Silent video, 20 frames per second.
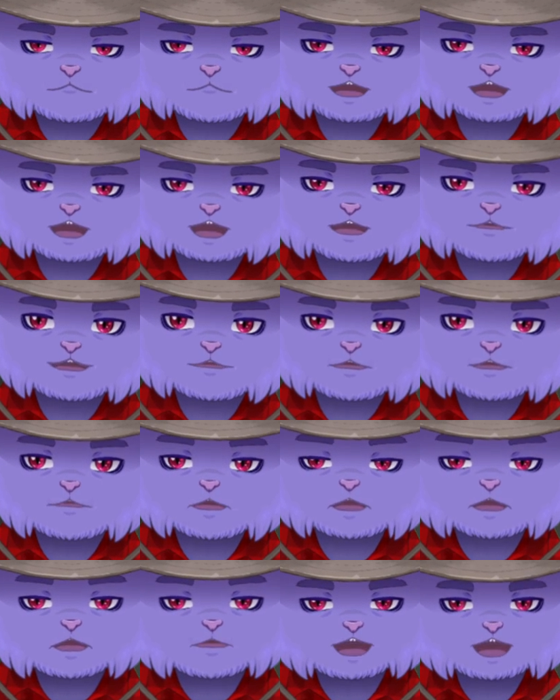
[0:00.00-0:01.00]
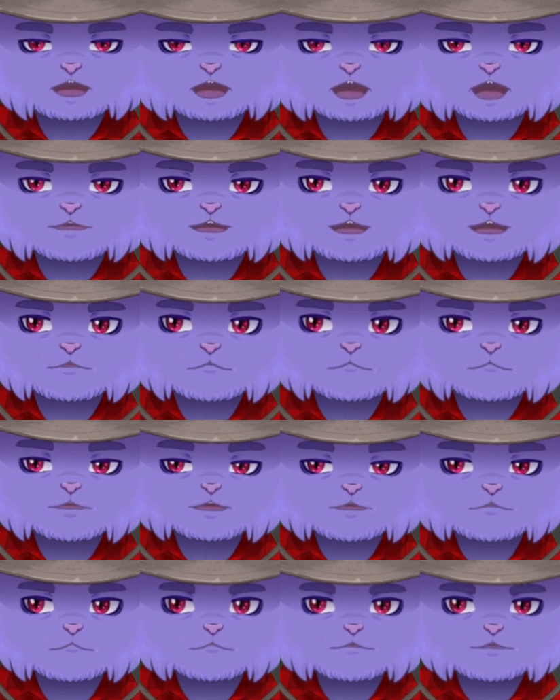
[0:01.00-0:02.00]
only creates complications,
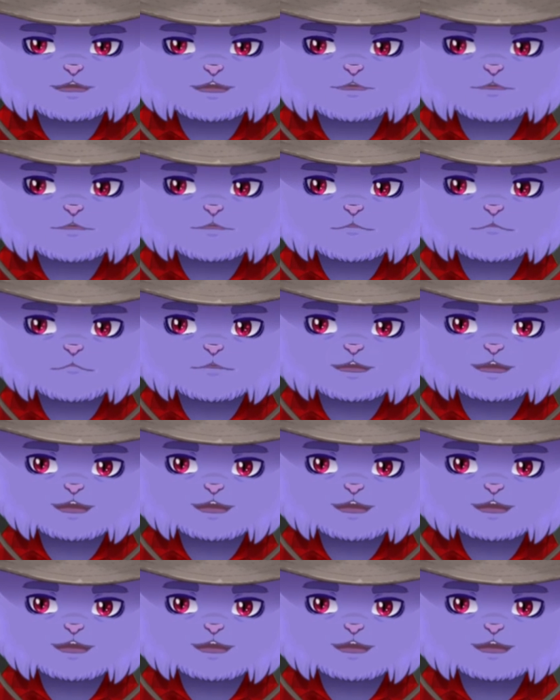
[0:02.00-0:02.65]
believe it or not.